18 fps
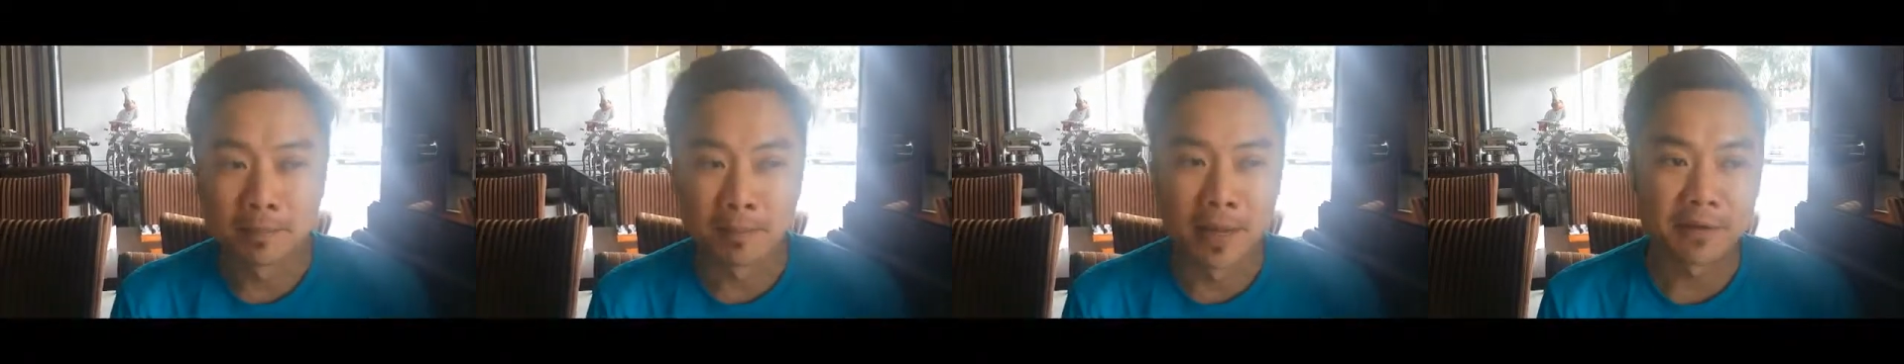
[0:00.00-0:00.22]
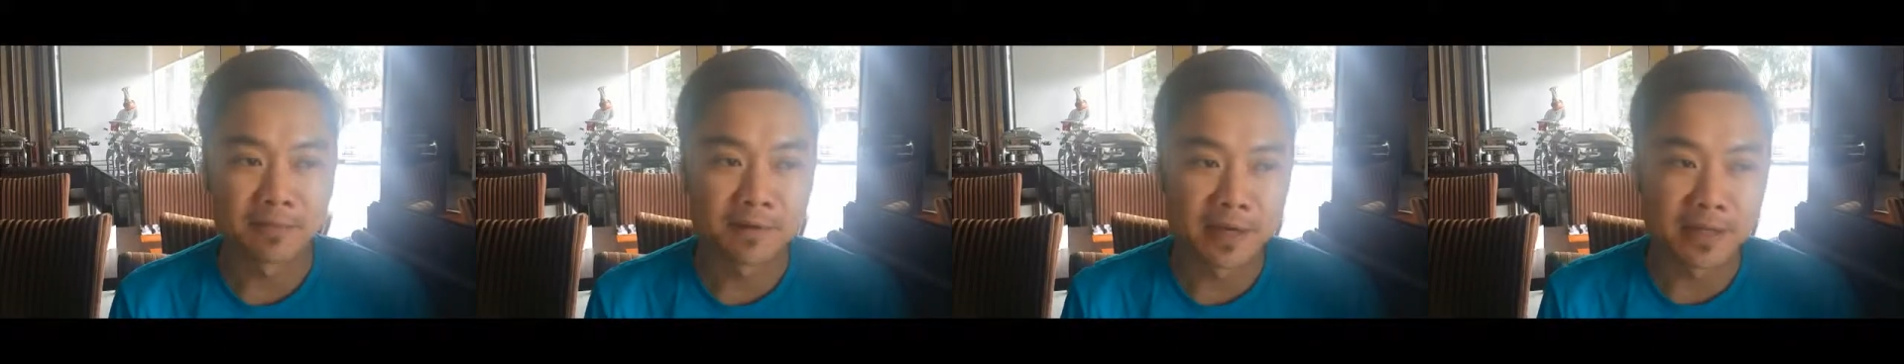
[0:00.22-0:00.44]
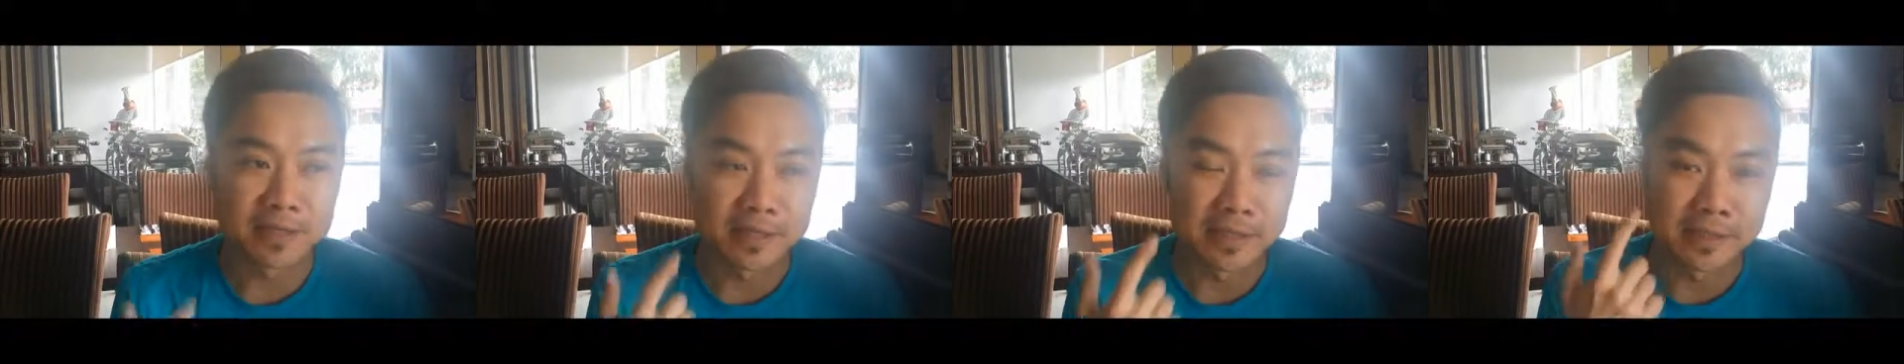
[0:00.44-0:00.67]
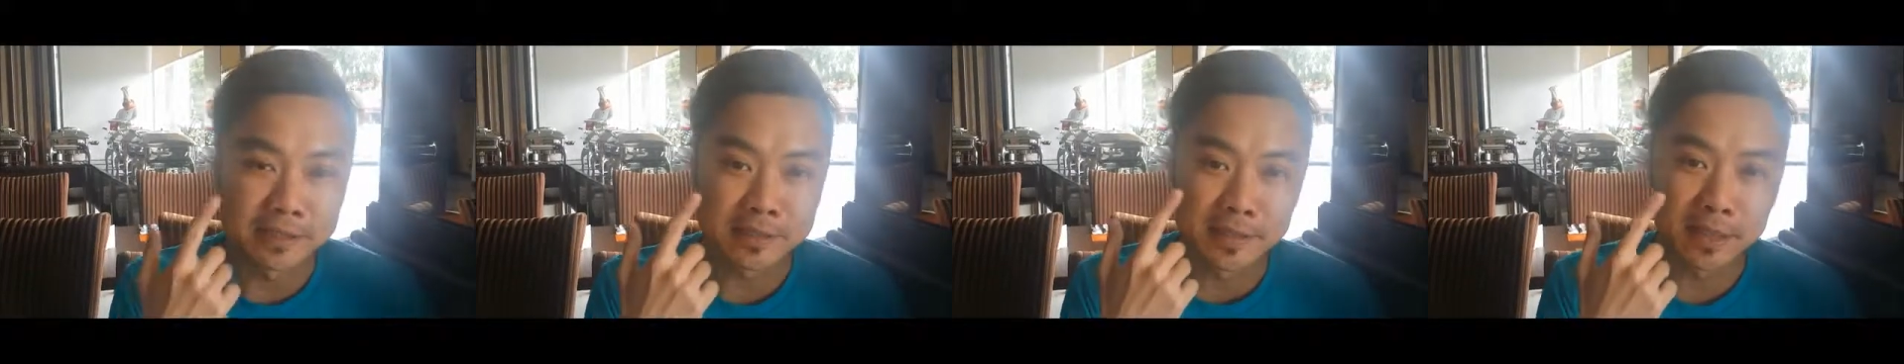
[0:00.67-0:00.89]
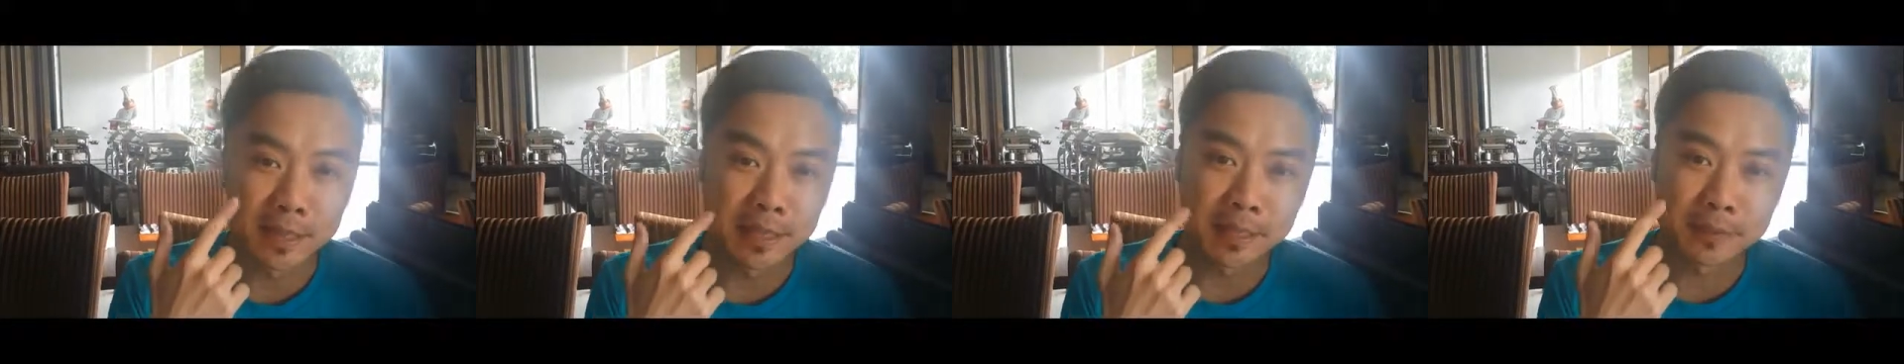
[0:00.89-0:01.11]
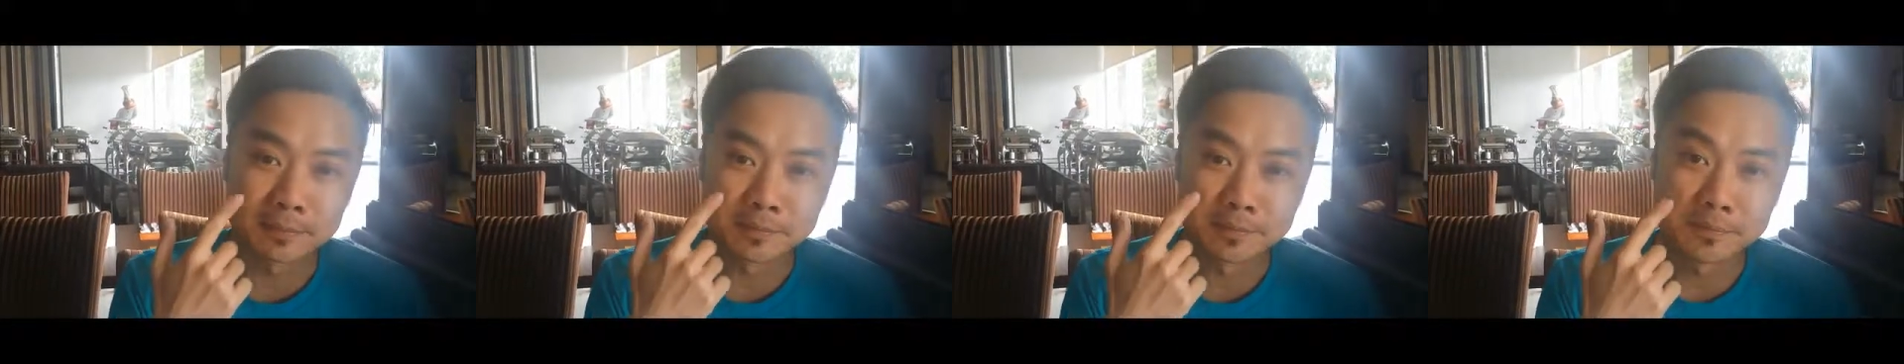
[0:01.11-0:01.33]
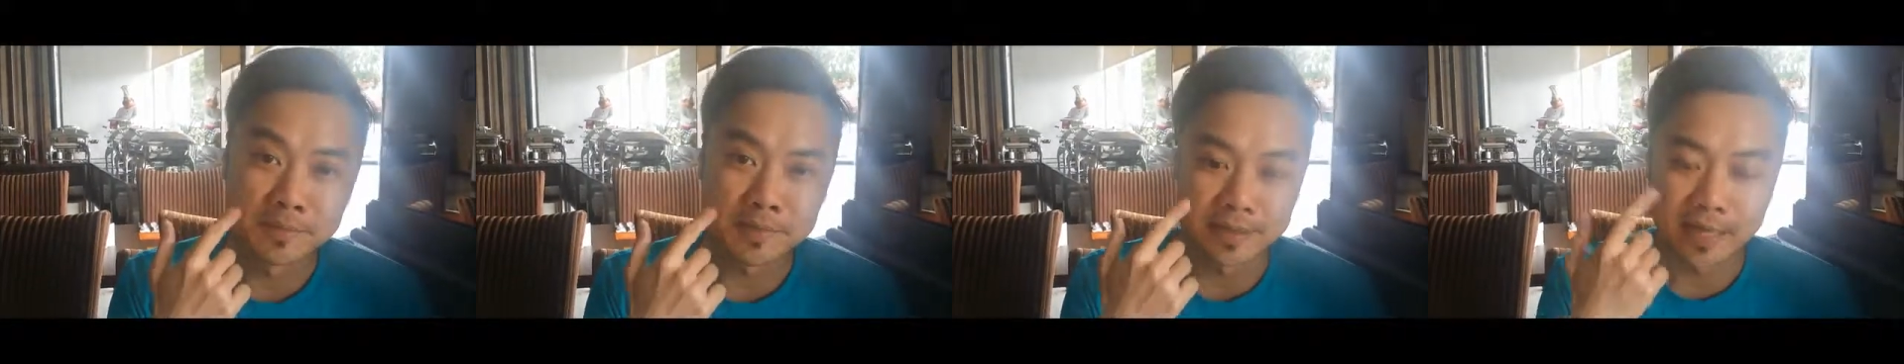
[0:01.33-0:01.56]
My face is
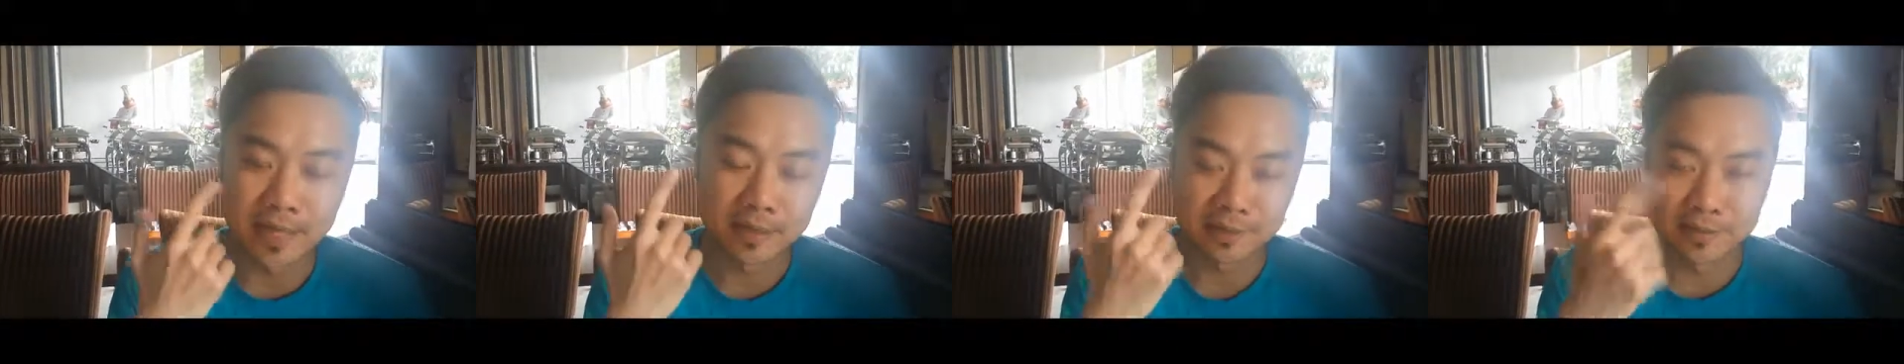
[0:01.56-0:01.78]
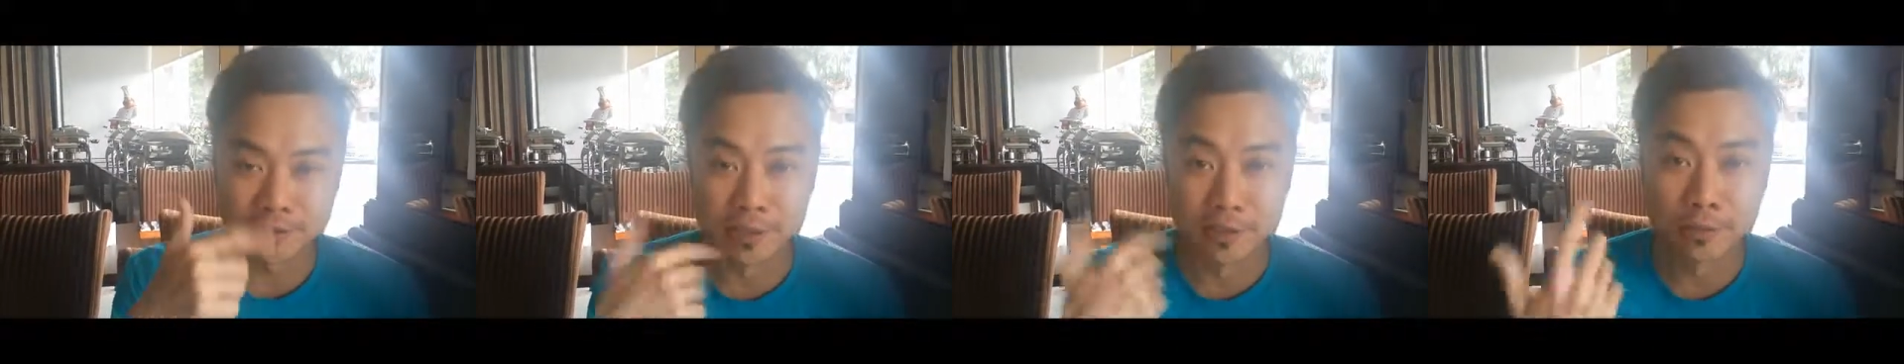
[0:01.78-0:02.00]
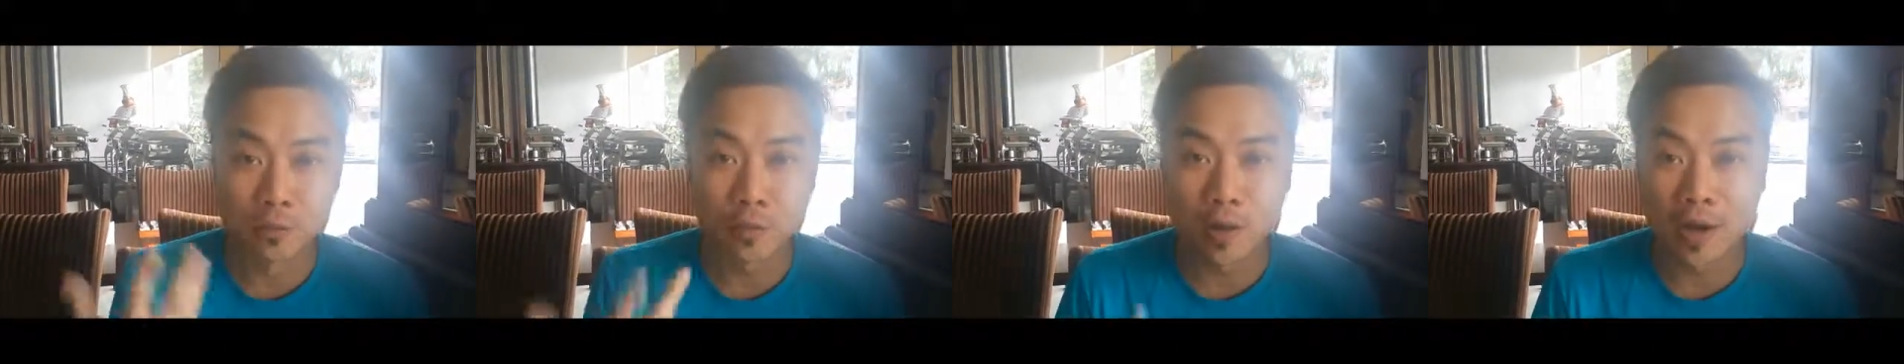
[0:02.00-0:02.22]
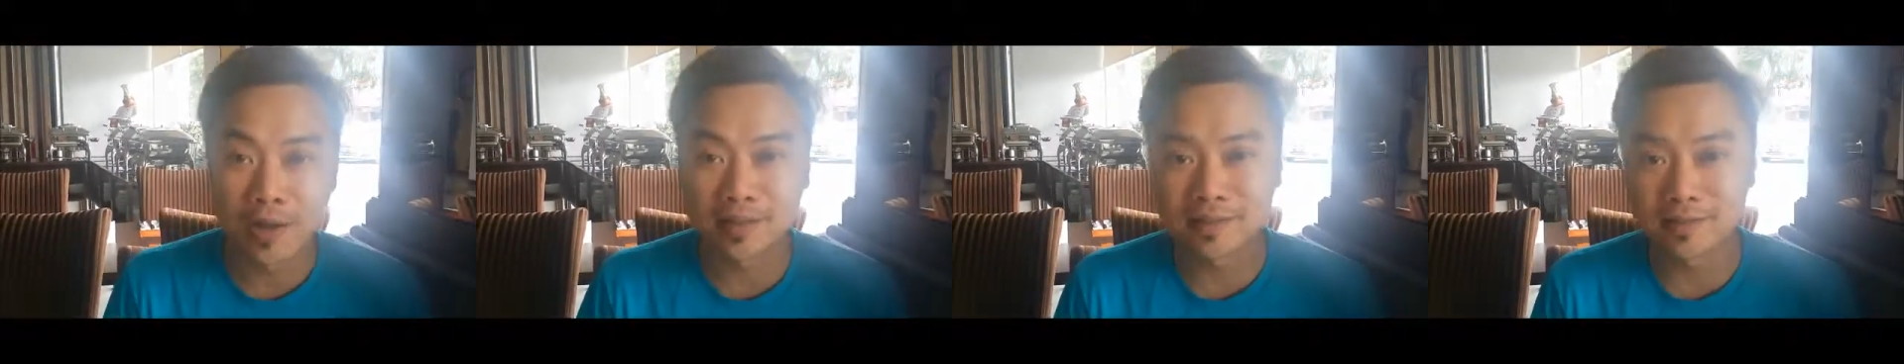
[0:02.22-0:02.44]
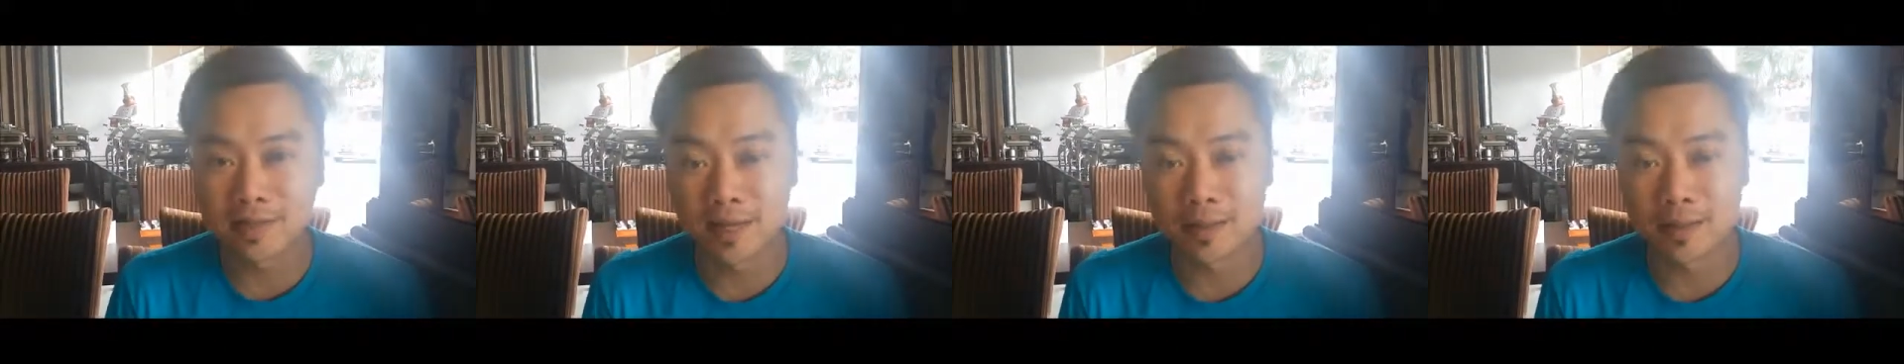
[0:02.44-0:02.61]
turned white.